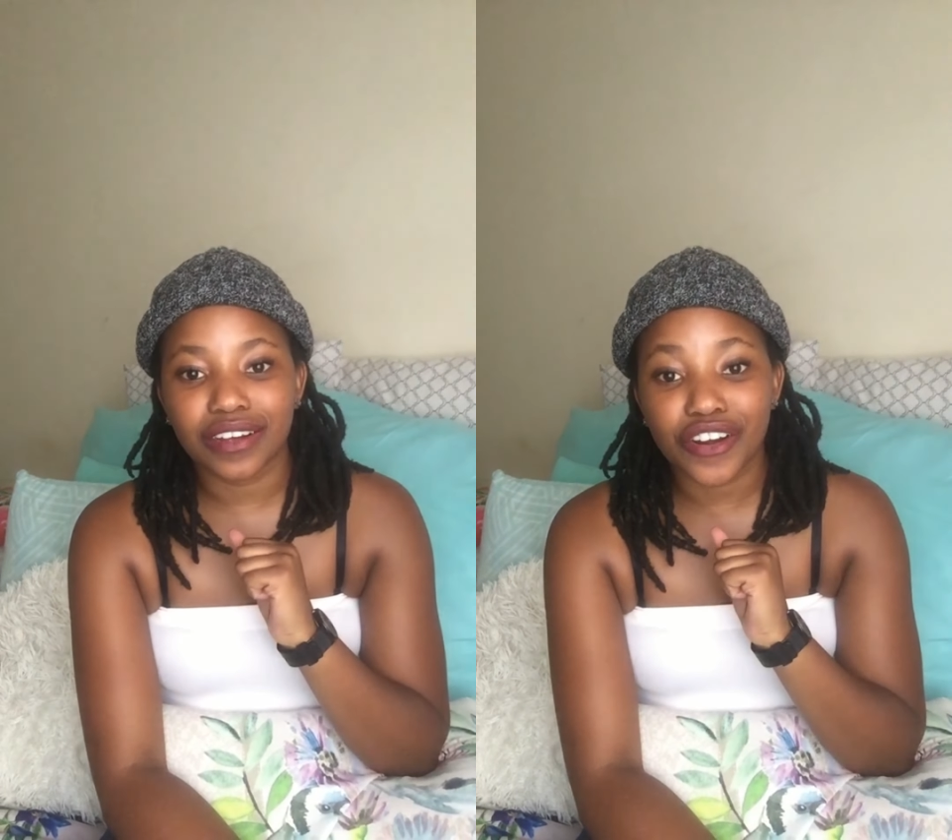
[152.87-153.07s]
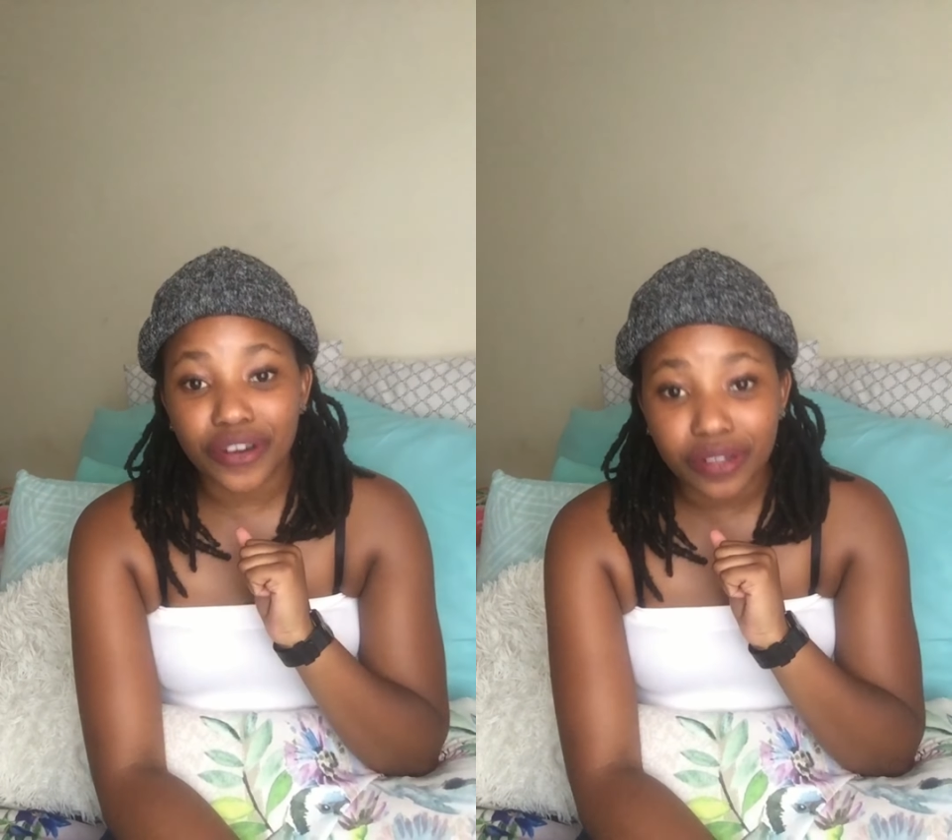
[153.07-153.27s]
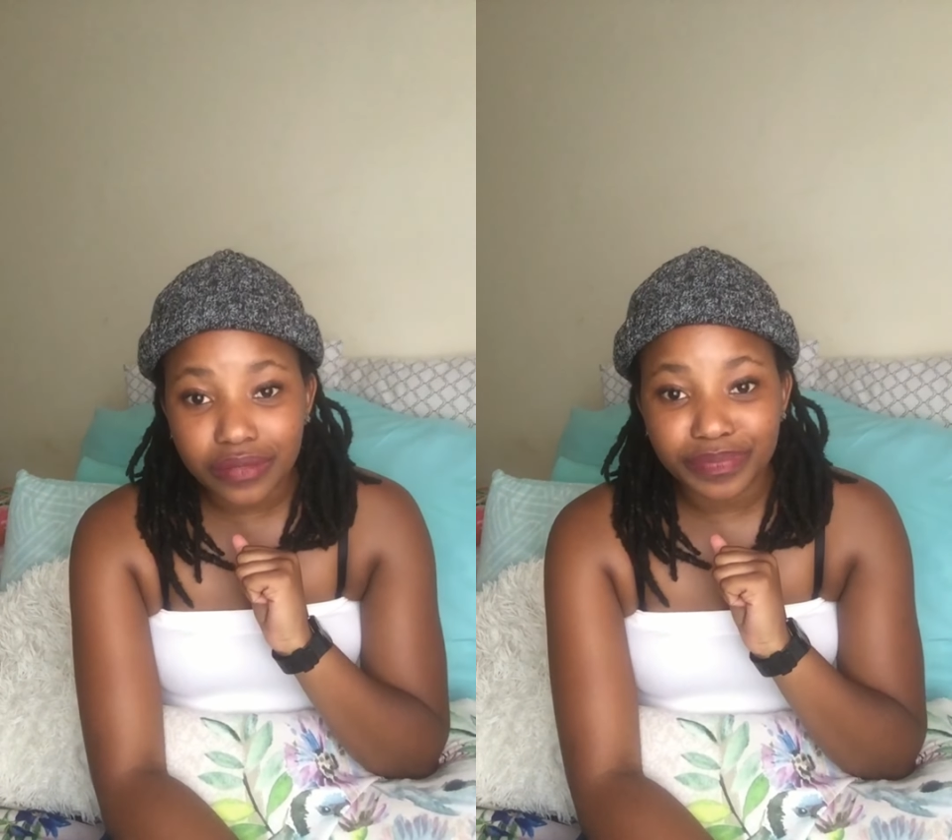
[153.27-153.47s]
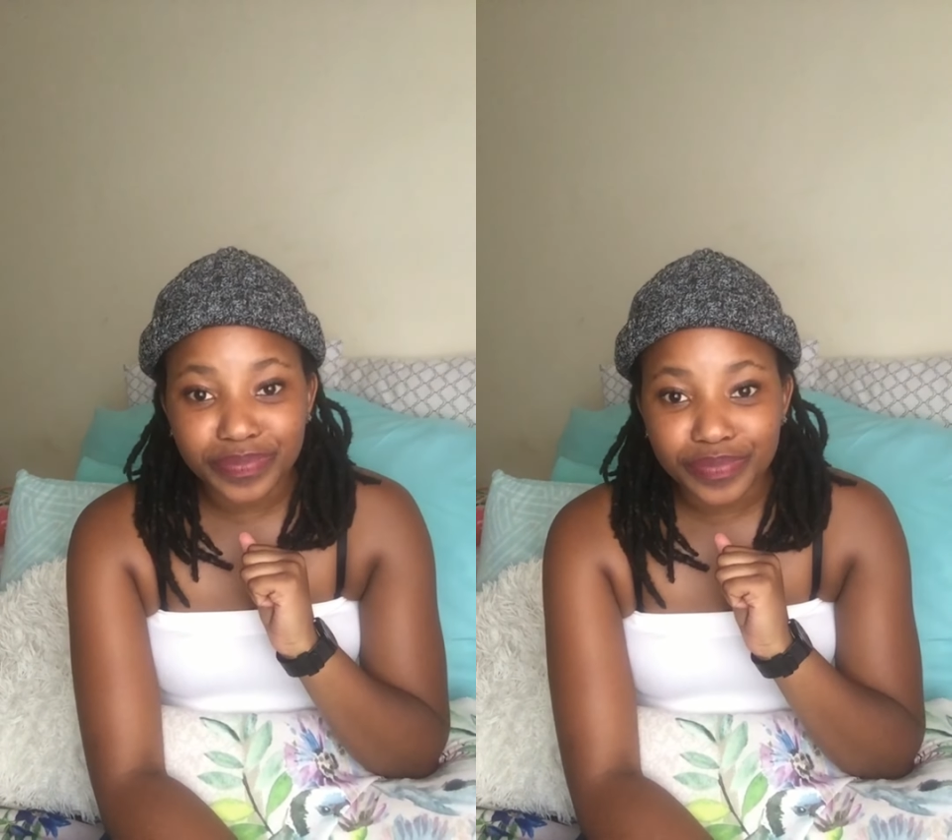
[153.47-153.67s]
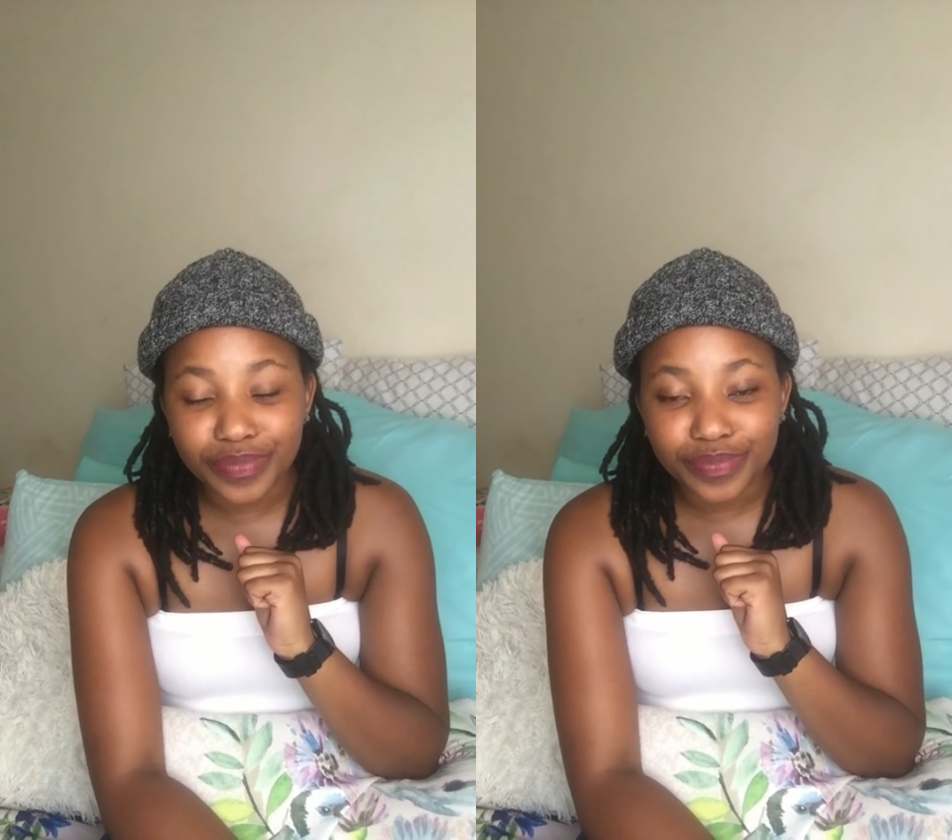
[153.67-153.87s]
girl,
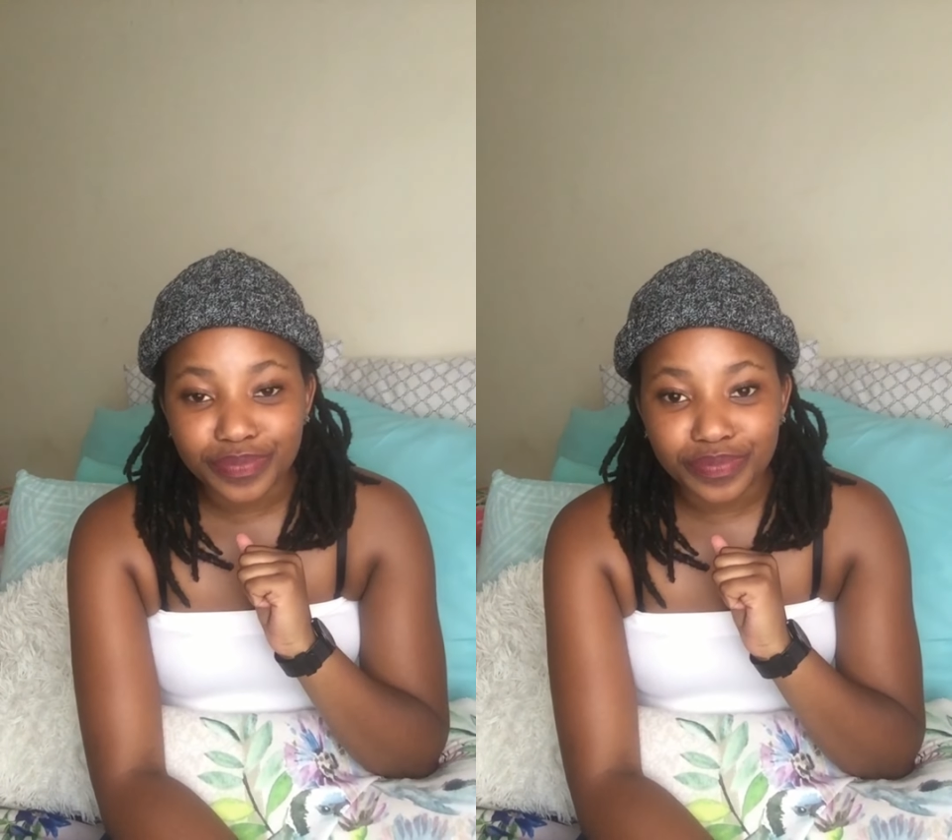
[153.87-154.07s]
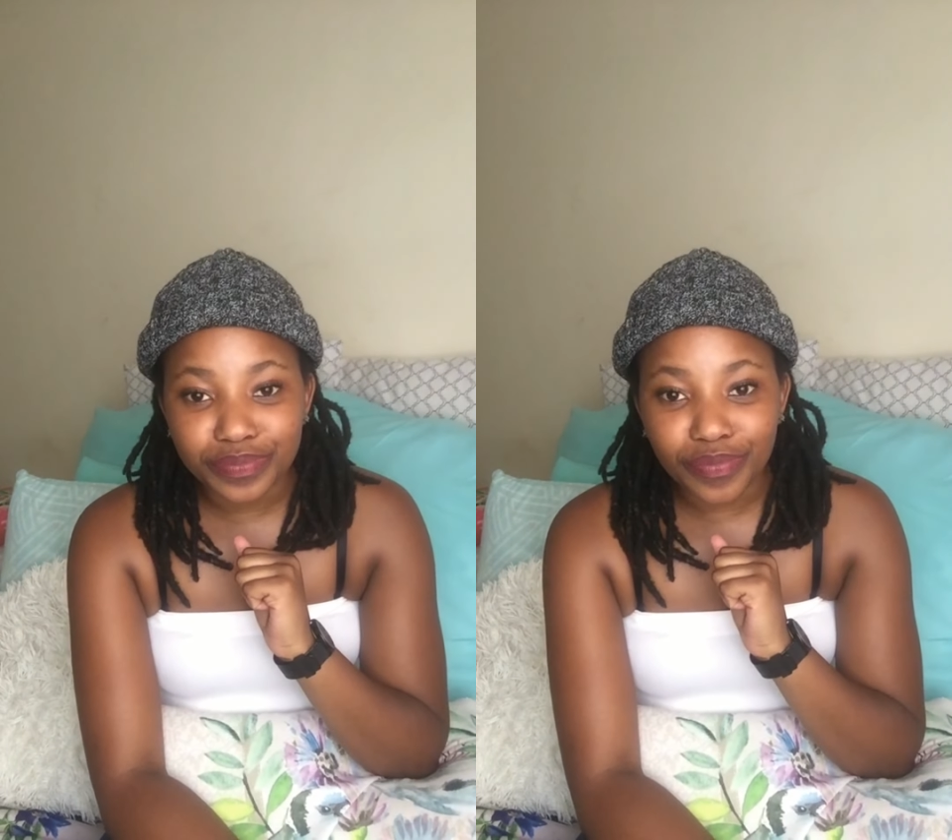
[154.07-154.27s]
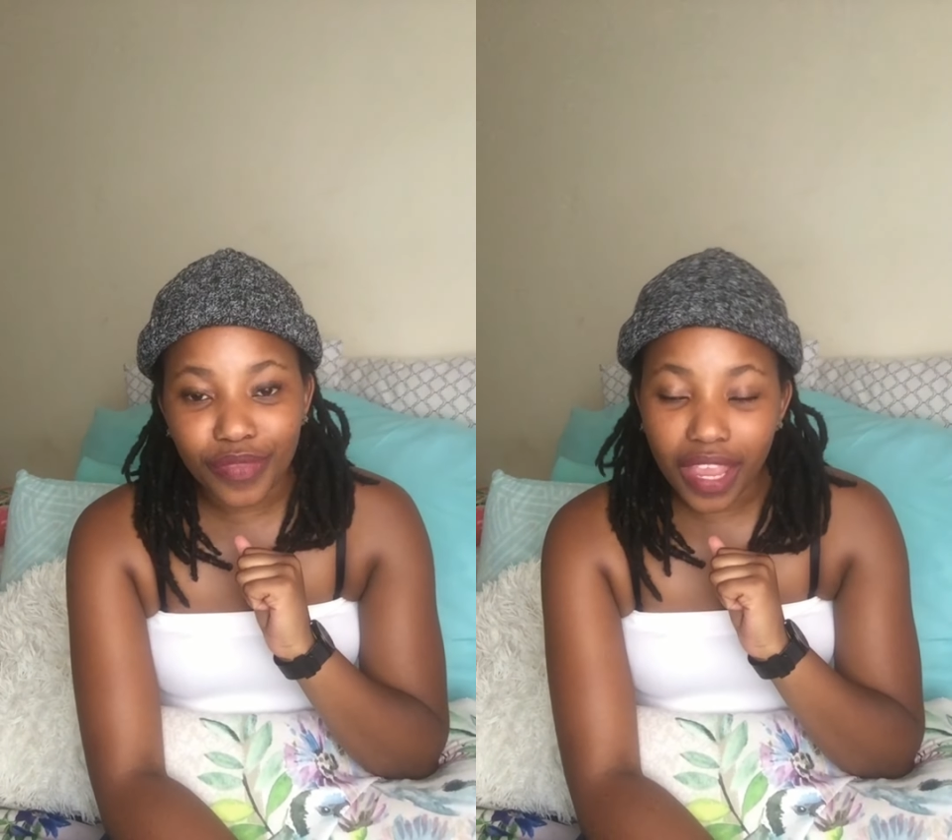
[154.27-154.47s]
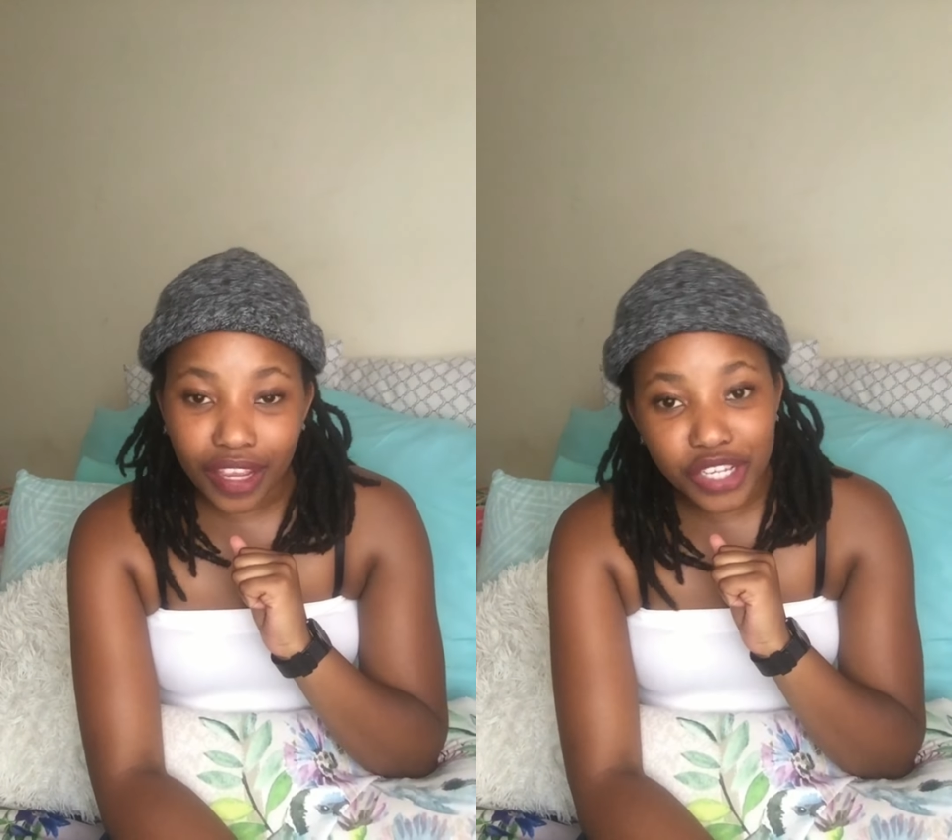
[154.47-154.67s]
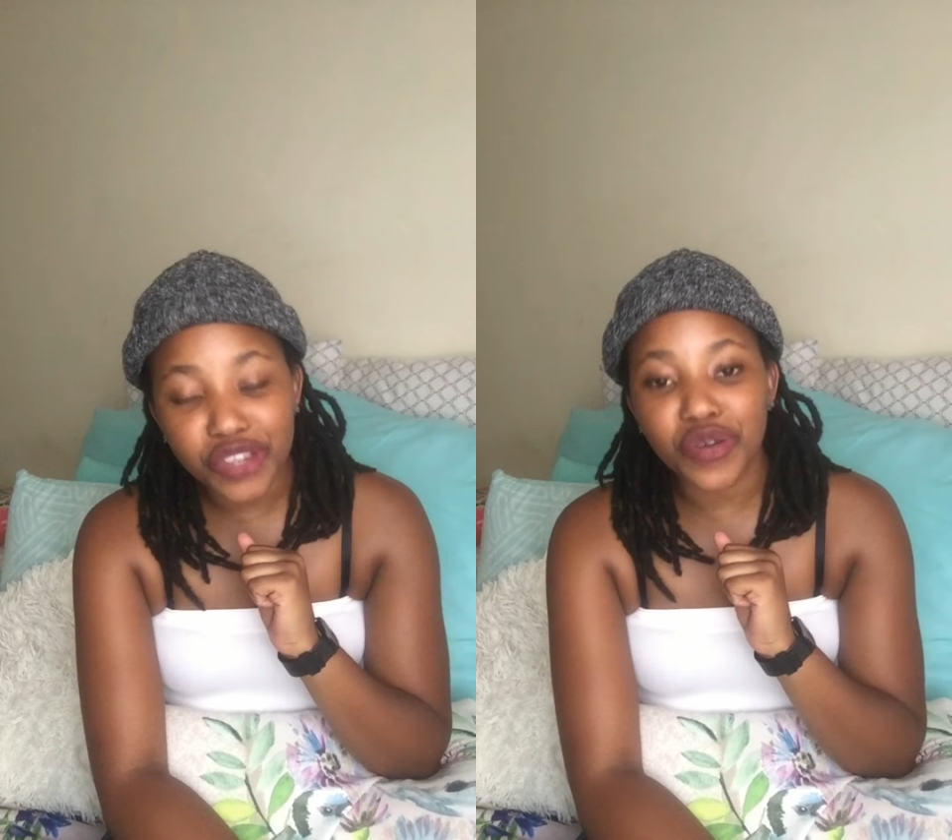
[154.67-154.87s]

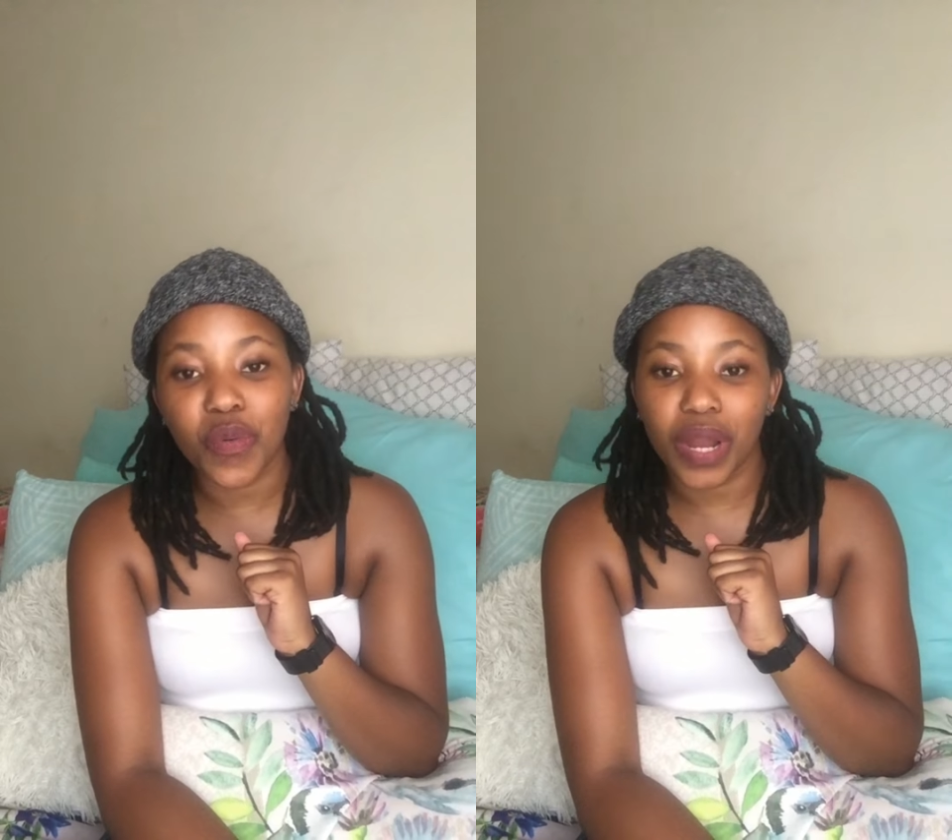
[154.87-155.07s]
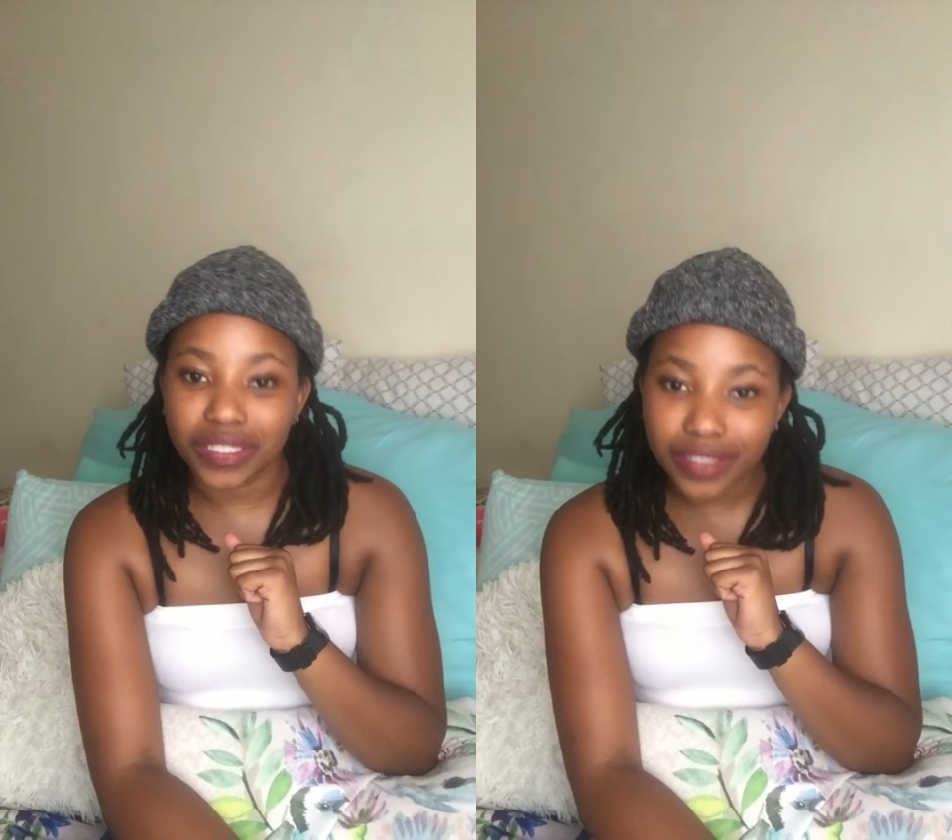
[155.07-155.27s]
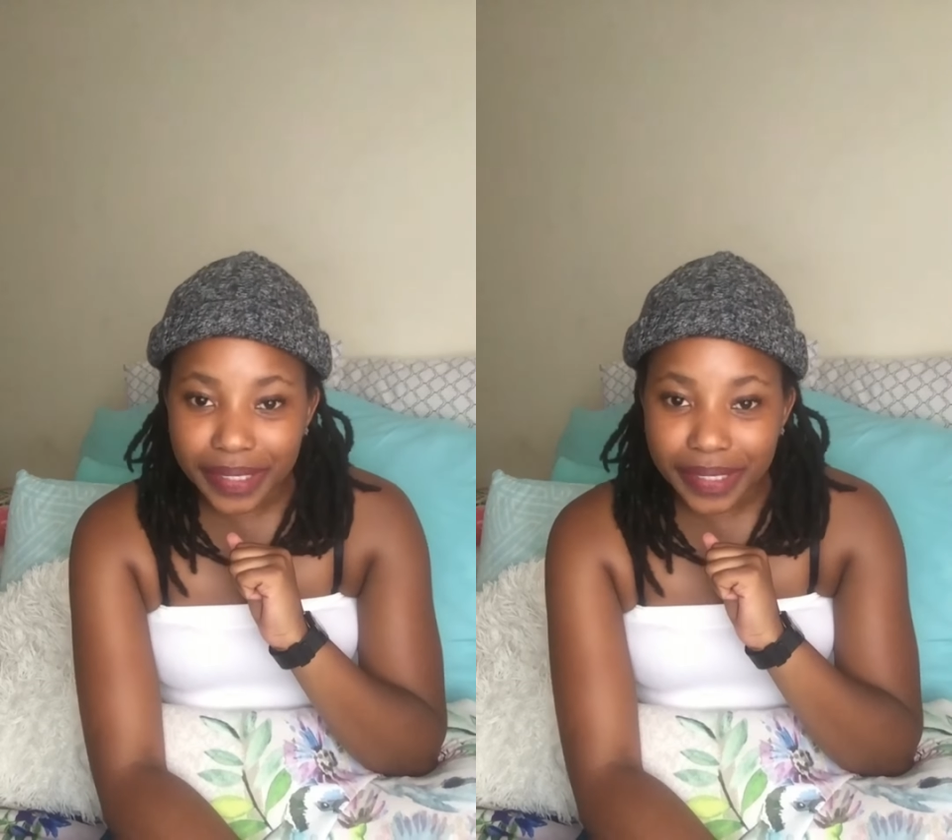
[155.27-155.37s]
you know what,